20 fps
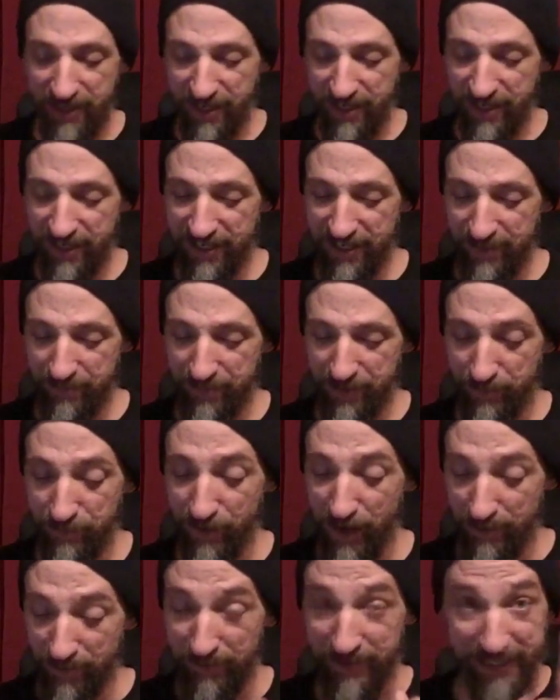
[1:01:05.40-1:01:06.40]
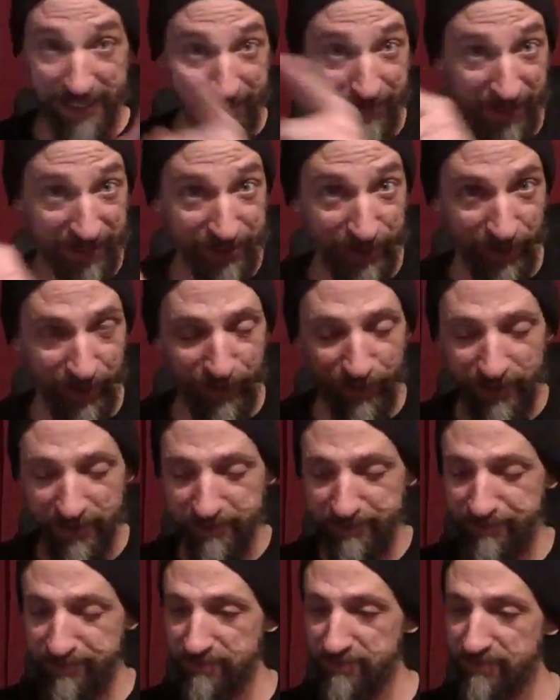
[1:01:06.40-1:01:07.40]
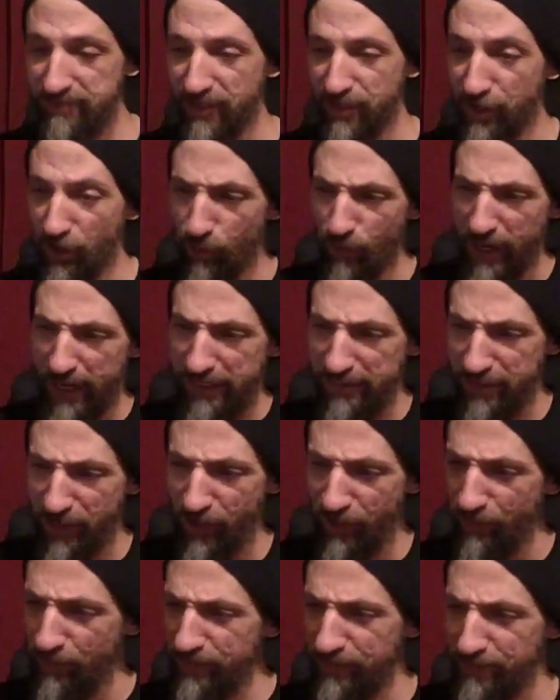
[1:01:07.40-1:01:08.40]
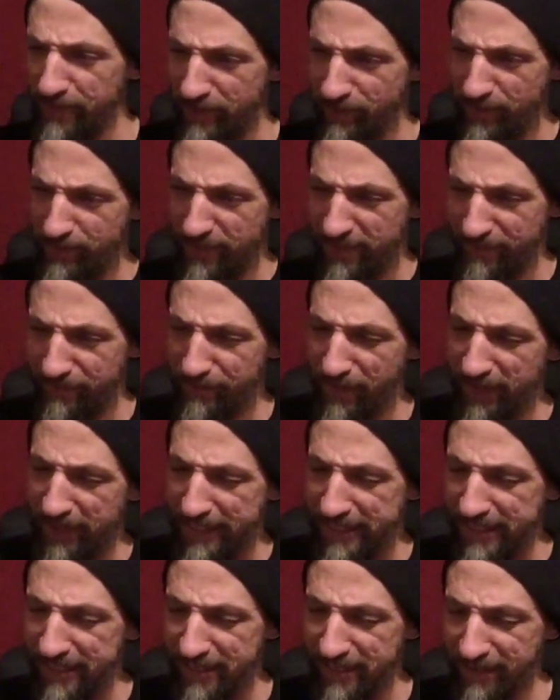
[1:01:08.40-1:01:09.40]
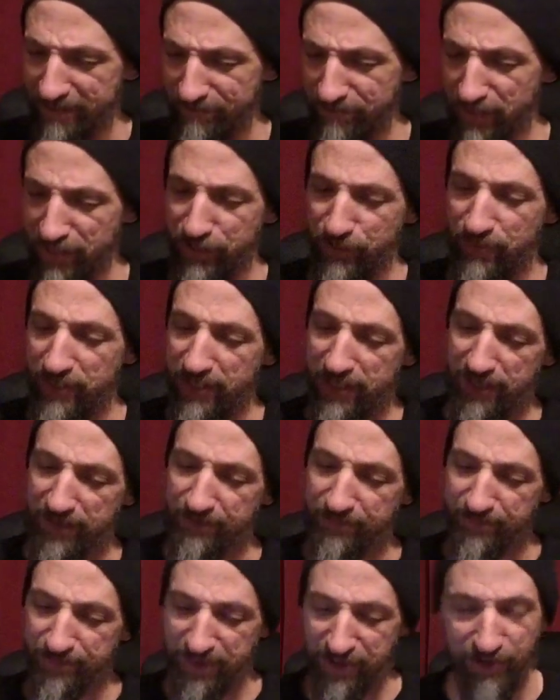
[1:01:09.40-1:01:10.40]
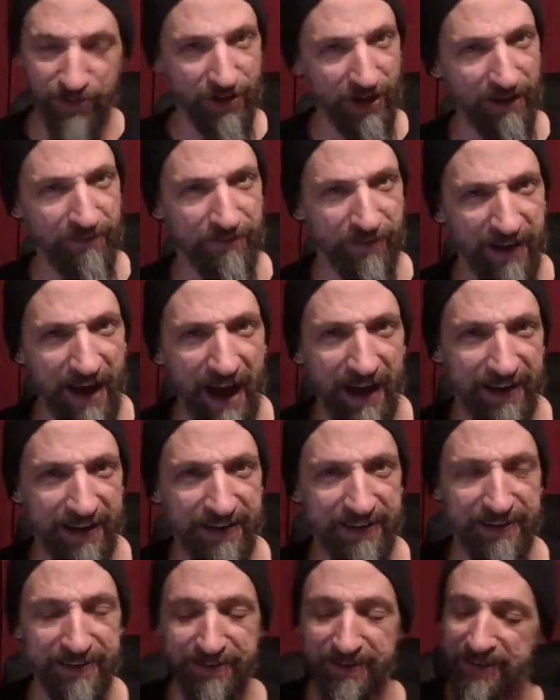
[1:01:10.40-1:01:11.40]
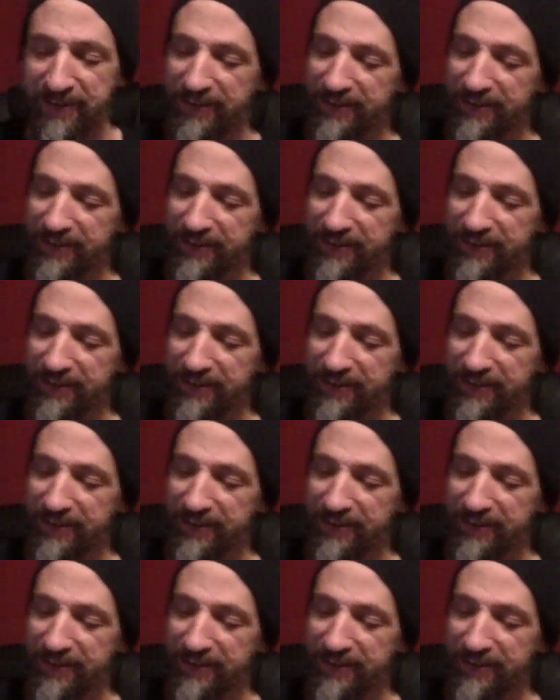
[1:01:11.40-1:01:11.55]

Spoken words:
probably in my Toyota. No, wait, no, it wouldn't have been. It would have been the fucking Kia. Fuck you, Kia. You thought I forgot, didn't you?